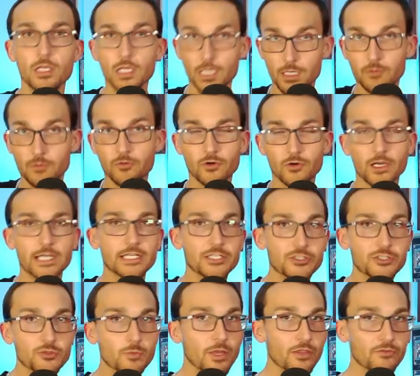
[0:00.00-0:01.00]
before any
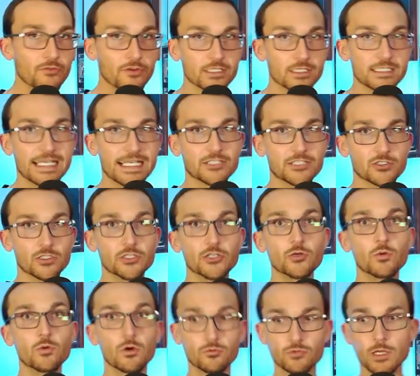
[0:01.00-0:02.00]
of you motherfuckers actually
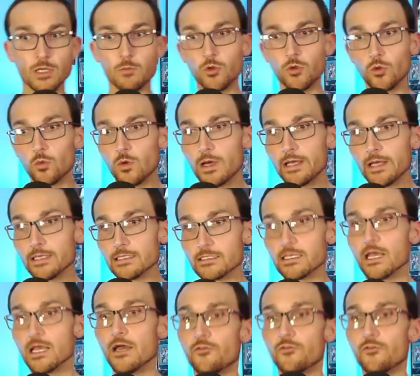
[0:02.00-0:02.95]
knew what Rumble was.